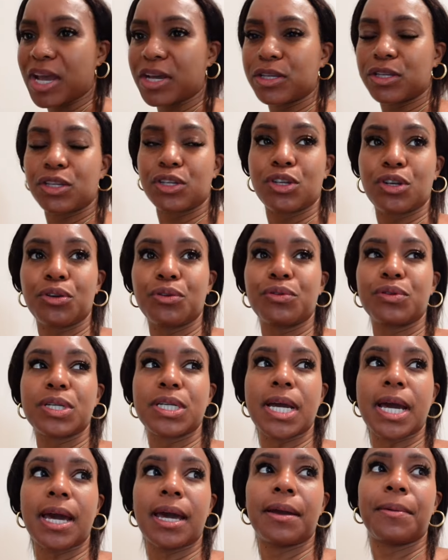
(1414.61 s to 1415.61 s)
it's
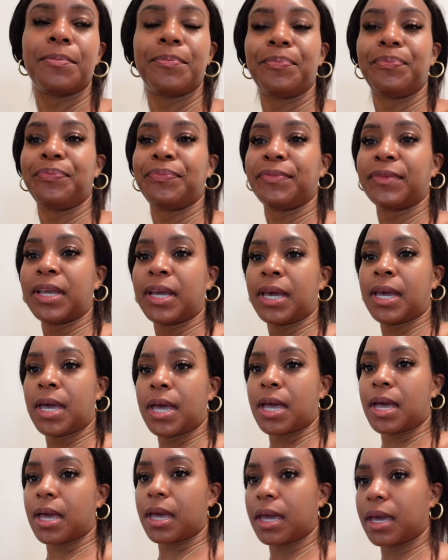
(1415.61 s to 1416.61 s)
Tuesday
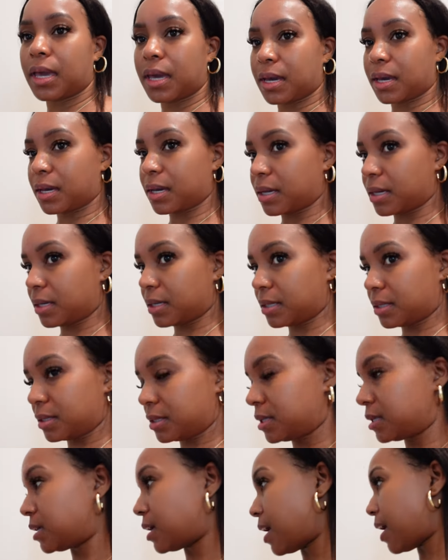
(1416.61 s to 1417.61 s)

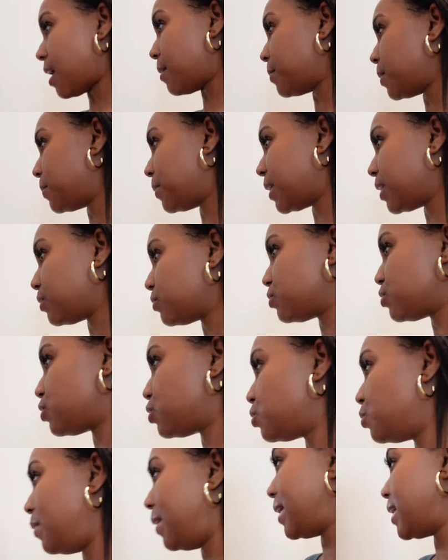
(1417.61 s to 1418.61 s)
and I'm about
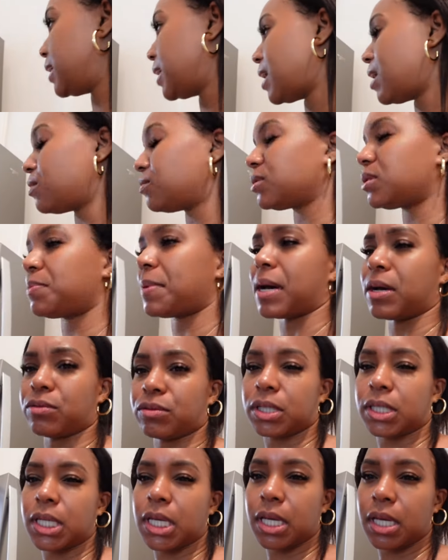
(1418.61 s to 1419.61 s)
to head out. It's
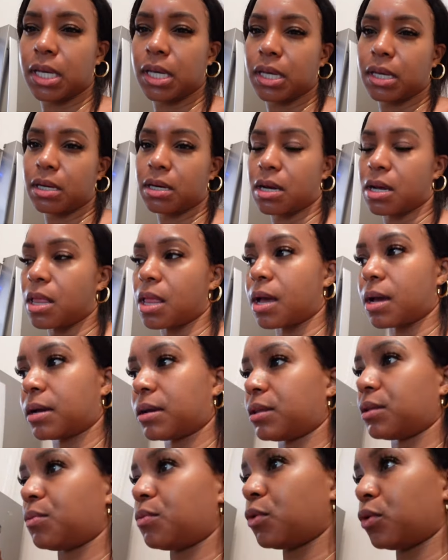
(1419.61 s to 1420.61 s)
about 10
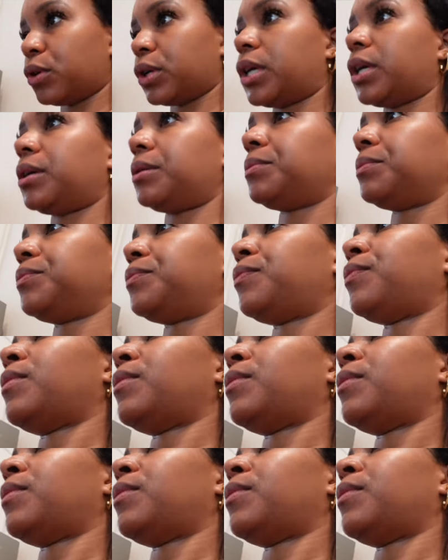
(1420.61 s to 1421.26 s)
o'clock in the morning